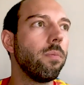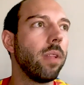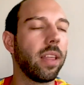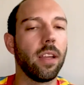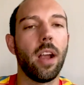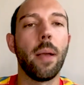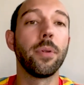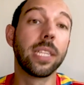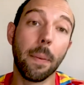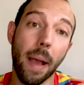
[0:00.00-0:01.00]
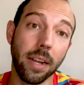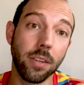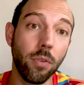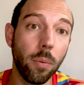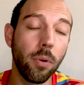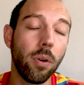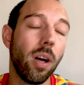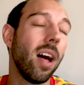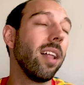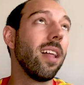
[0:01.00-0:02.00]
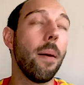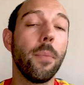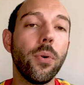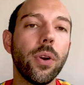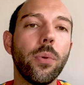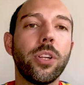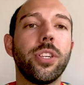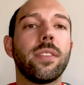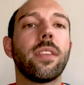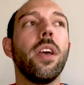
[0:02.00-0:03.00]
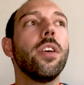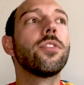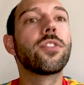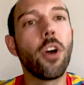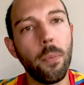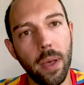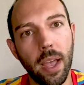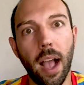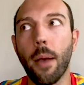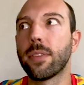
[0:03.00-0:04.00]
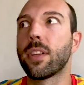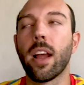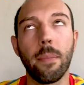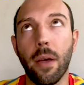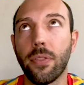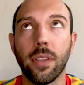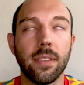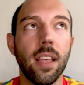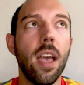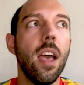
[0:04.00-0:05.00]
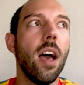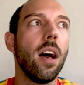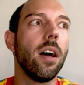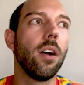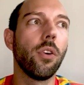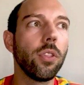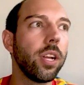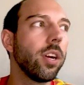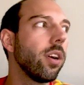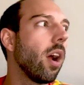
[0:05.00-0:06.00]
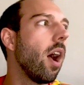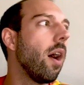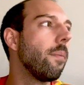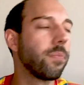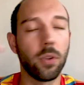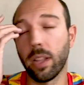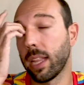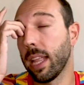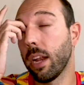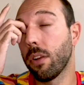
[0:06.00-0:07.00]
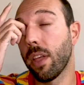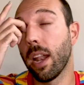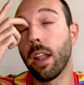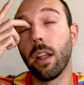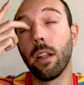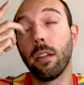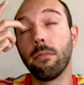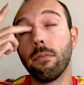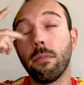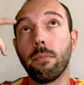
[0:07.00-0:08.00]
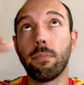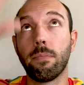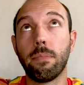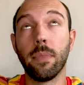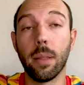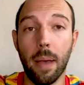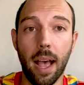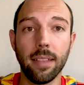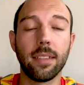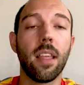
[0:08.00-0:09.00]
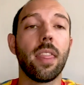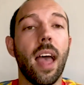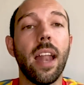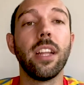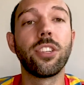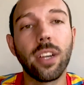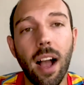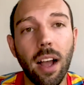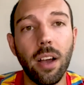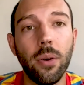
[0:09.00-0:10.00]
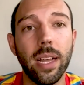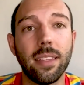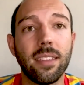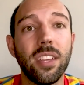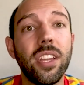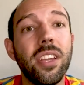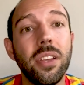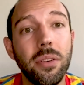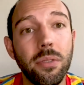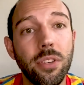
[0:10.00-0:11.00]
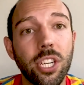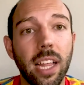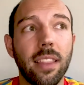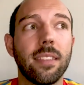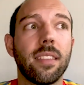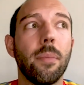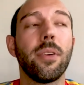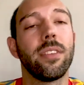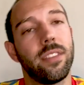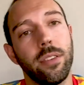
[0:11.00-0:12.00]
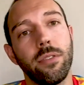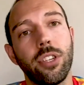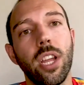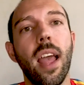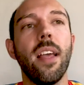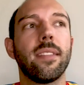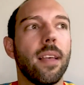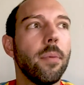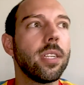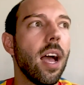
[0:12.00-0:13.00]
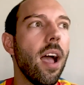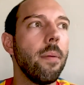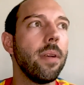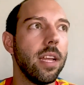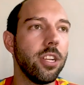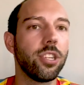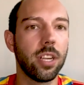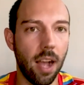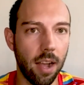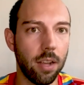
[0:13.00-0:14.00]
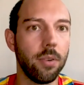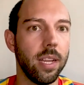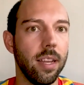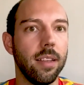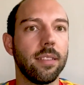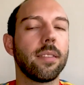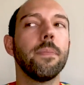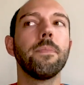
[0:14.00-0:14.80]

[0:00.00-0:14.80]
like they're able to get back to normal a lot more, which is so big. I was talking about this earlier, um, or like later that in the past, that in Chicago, it's huge. Like the summer is huge. Summertime in Chicago is